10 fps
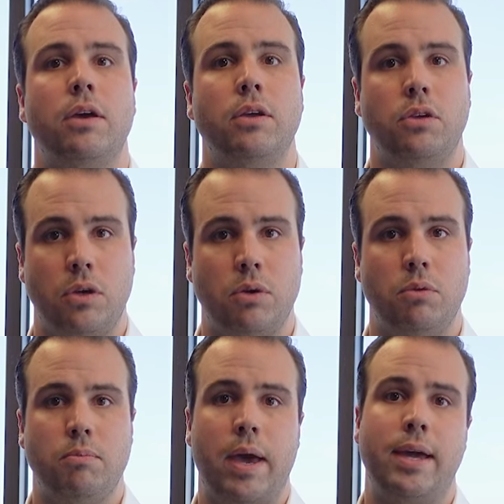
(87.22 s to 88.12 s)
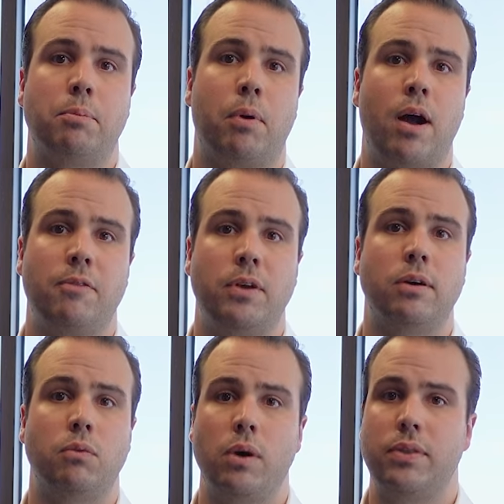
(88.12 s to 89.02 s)
You made a profit
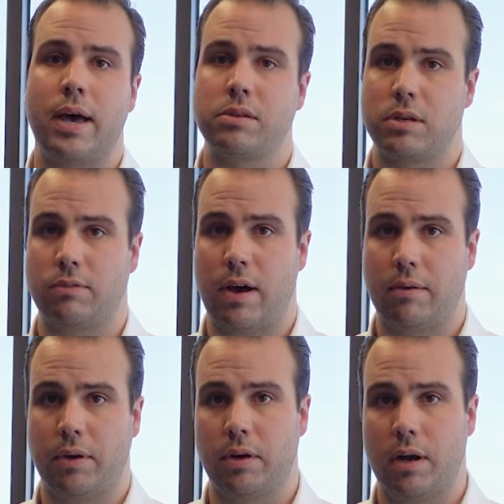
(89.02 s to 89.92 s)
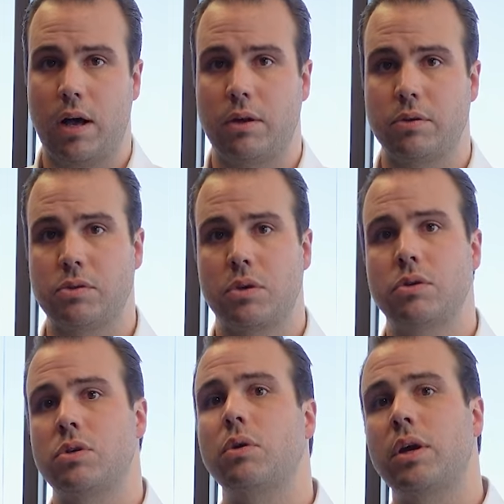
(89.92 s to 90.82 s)
of $1,500.
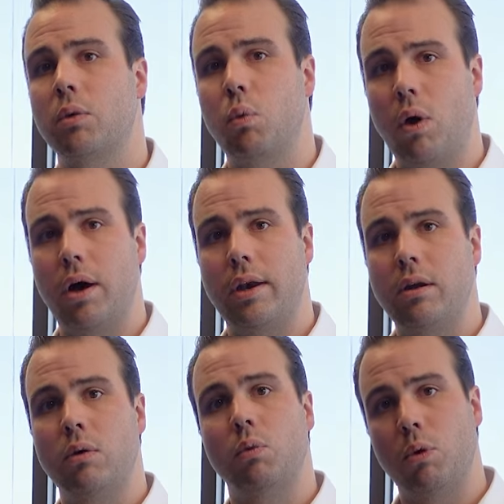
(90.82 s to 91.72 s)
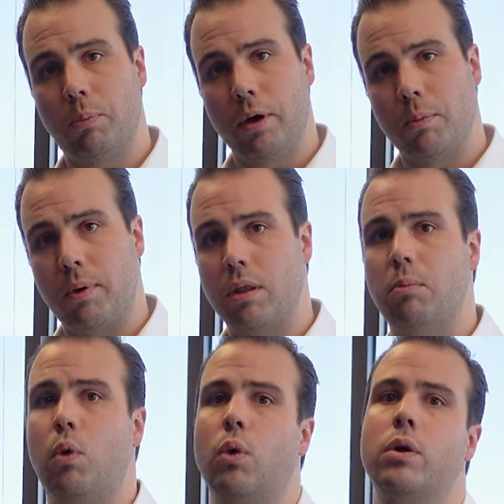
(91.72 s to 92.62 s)
So year 1, we'll put up on the
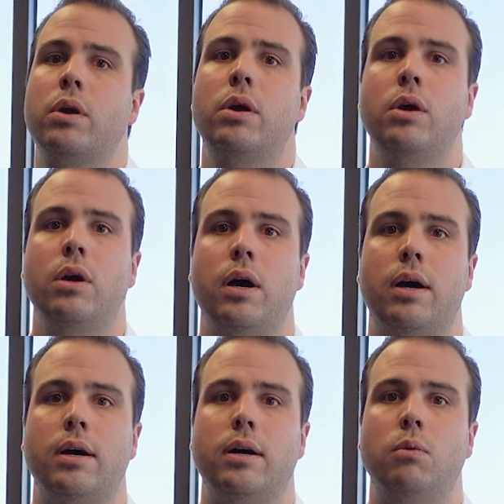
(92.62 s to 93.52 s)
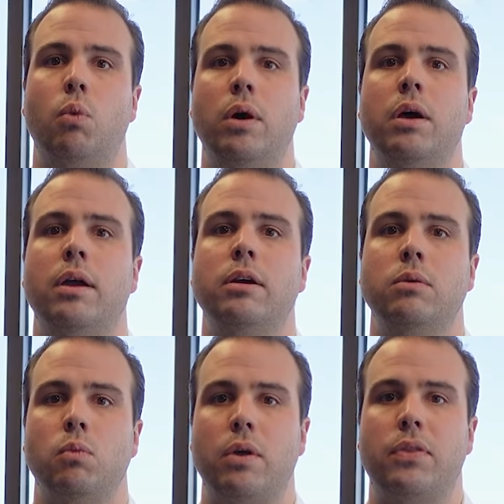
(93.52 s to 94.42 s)
board
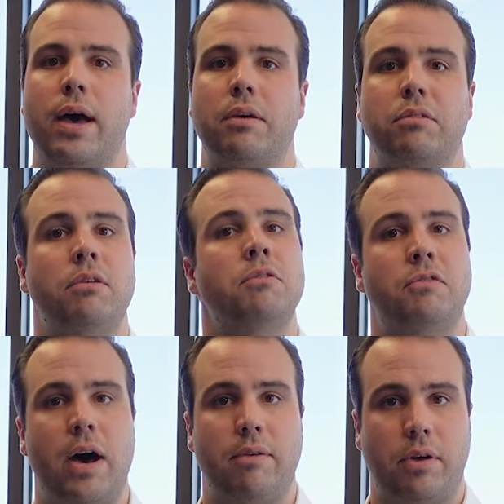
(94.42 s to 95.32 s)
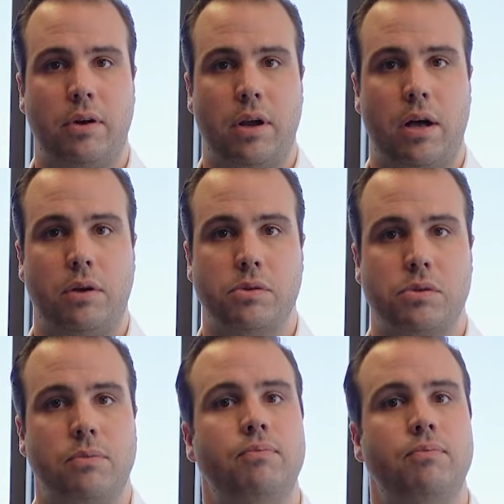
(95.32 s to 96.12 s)
$101,500.